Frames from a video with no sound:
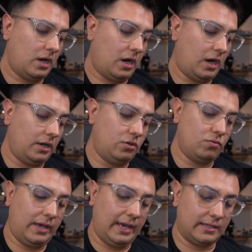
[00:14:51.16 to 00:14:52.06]
You
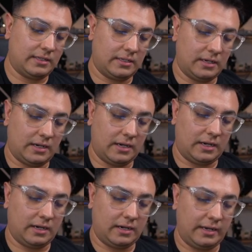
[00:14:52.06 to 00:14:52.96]
get
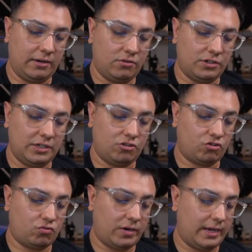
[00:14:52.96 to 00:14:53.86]
energy,
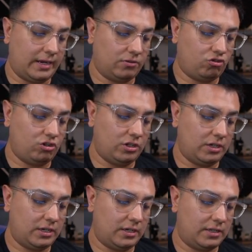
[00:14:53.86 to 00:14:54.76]
strength,
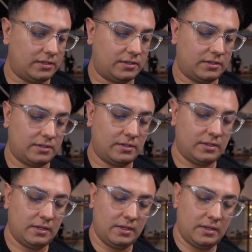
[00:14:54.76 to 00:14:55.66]
genius.
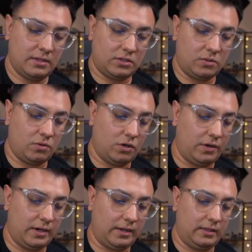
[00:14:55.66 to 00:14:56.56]
So we'll go
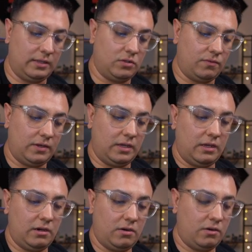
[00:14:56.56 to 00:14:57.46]
ahead and get these over
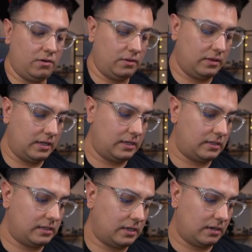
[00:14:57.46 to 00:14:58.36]
here.
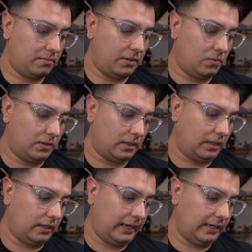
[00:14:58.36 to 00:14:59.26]
This is going to be with the
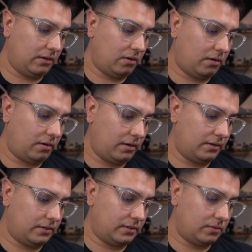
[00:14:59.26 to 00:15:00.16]
link
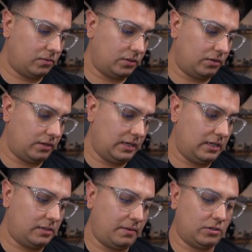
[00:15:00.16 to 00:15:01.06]
cards, which are
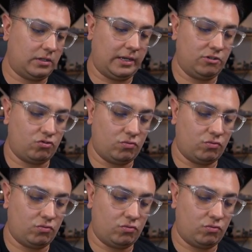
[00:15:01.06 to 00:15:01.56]
these specialized